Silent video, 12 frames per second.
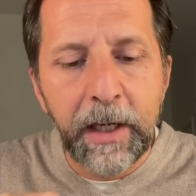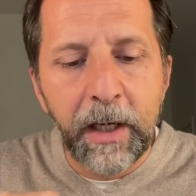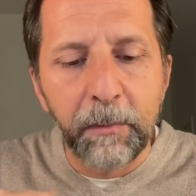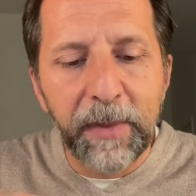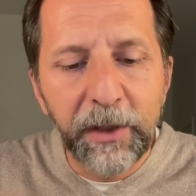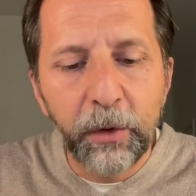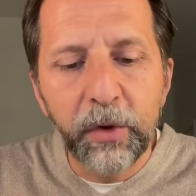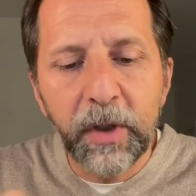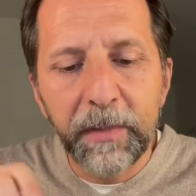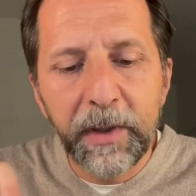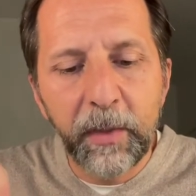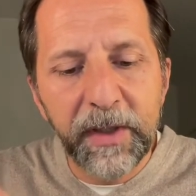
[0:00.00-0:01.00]
but you shall
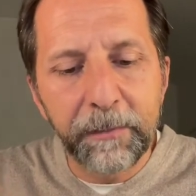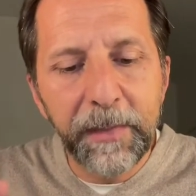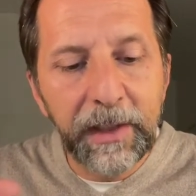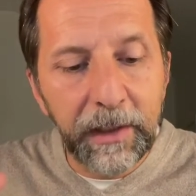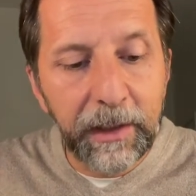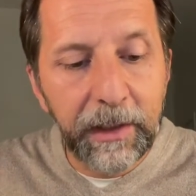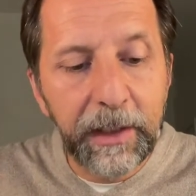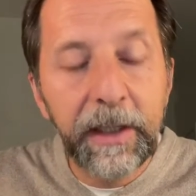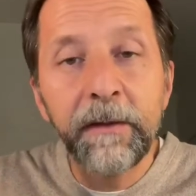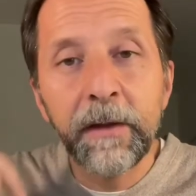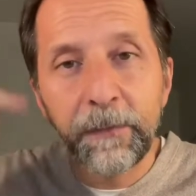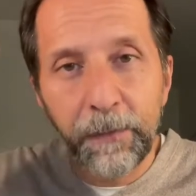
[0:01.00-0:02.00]
be with me
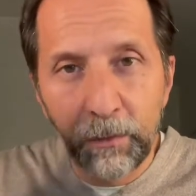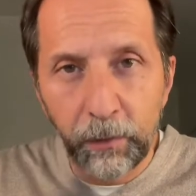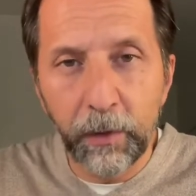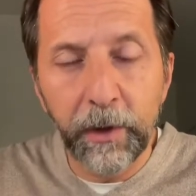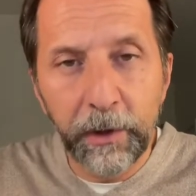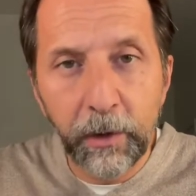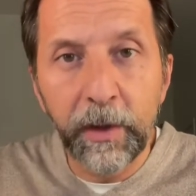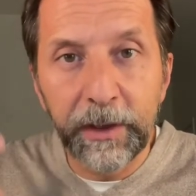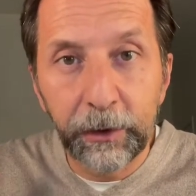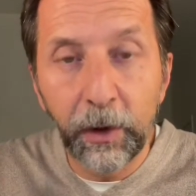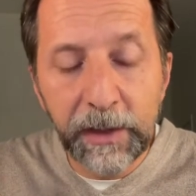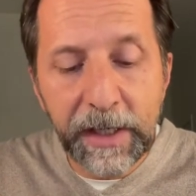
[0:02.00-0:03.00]
in the future in your
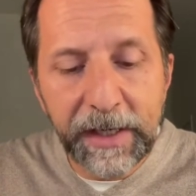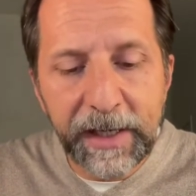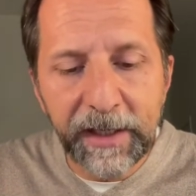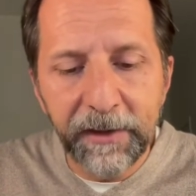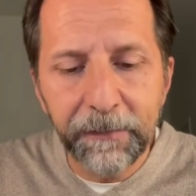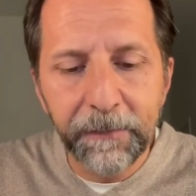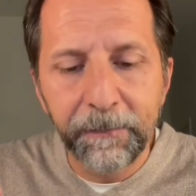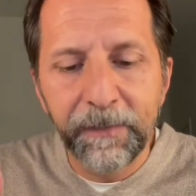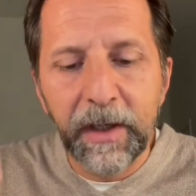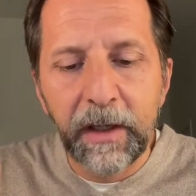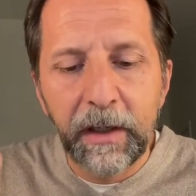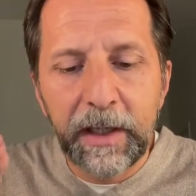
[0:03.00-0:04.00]
eternal life
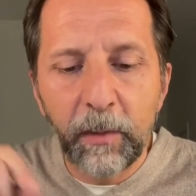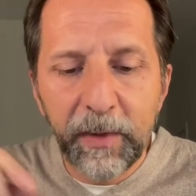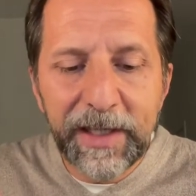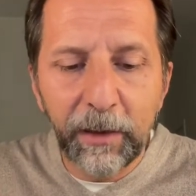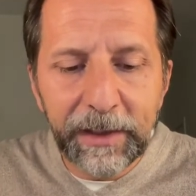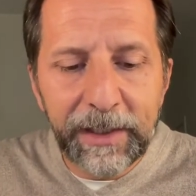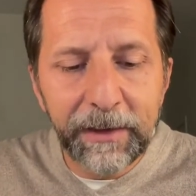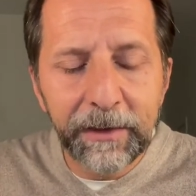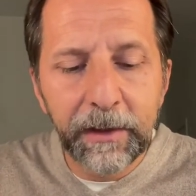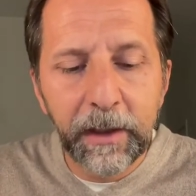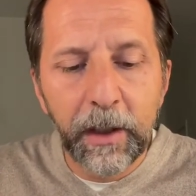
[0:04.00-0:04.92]
and without end,